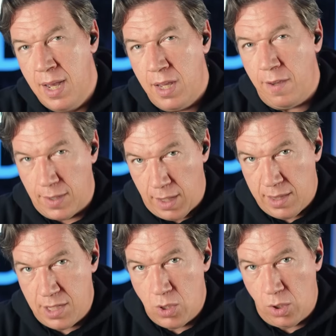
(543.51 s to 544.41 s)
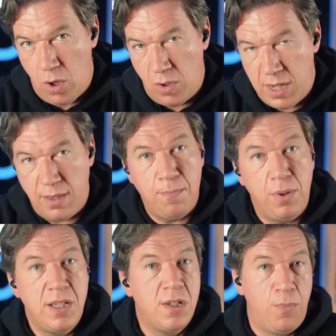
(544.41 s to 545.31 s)
If you like this sort of content, then
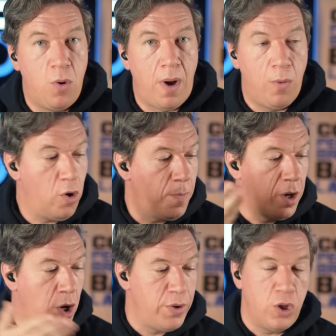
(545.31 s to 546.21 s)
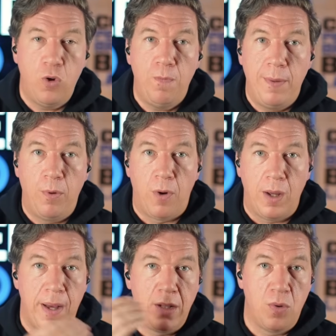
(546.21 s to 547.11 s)
please support my work by going to
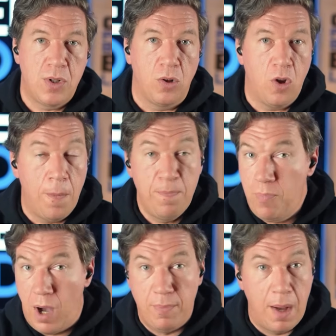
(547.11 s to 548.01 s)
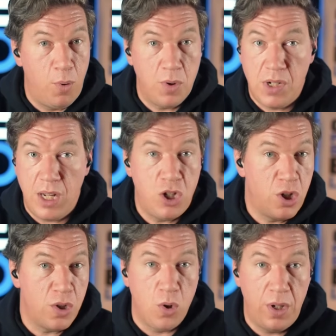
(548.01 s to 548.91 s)
goodpeoplebreakbadlaws.com, buying my books,
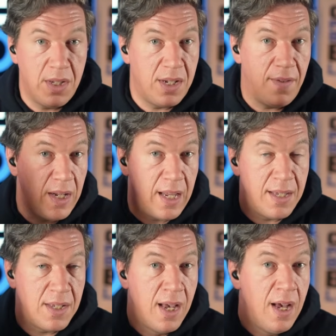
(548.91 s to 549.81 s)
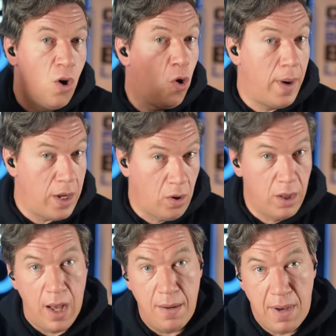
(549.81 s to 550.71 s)
t-shirts, hoodies, DVDs, or my
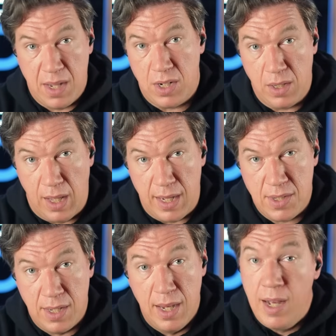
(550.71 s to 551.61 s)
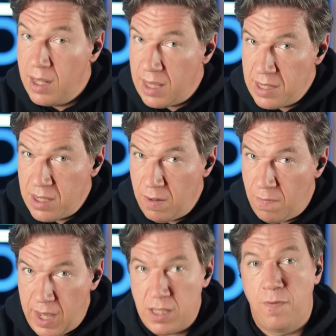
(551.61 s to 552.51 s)
online masterclass. Thanks in
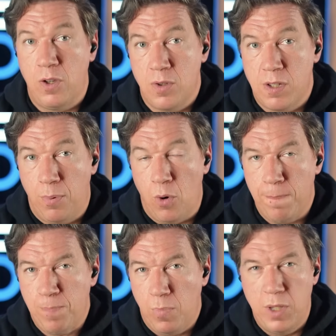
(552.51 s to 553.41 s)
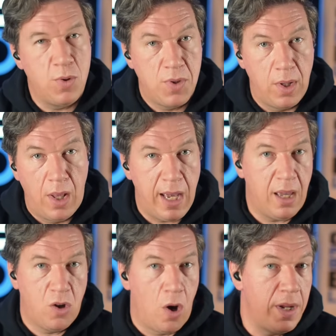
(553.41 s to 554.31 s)
advance for your support. Please also
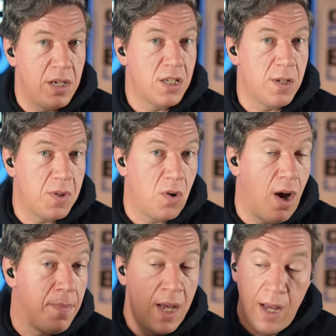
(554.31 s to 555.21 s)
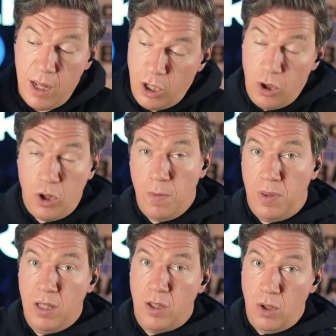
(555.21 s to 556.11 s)
like, comment, subscribe. YouTube
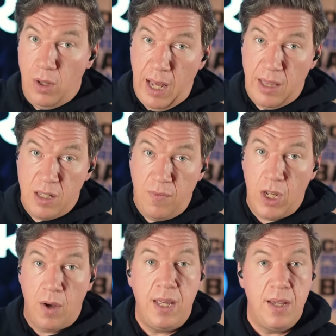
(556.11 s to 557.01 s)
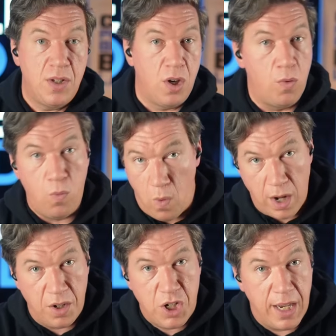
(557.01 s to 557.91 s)
think that you'll like this video here, so why
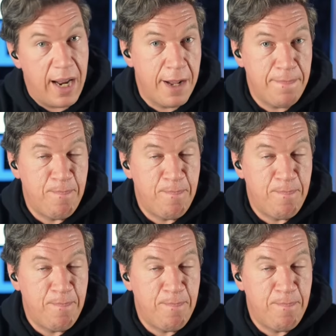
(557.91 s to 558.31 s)
not check it out?